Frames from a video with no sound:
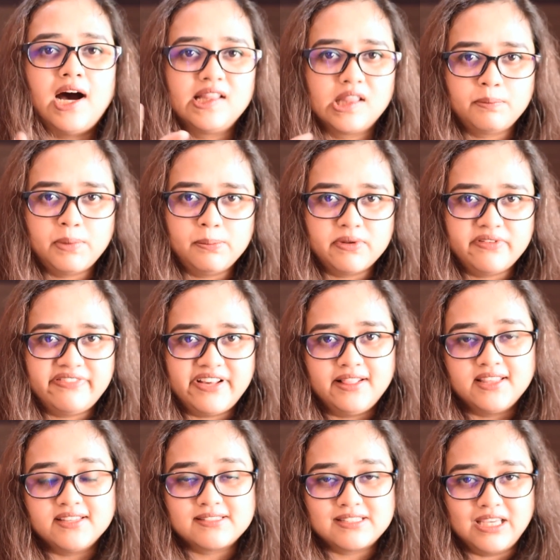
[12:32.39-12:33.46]
Other people
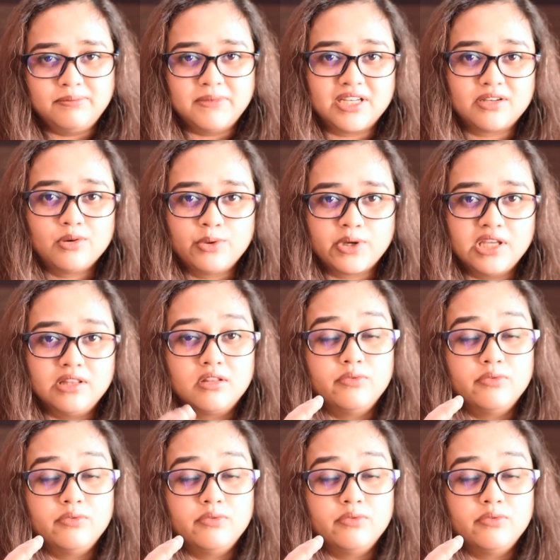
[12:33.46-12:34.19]
felt the same, that, okay,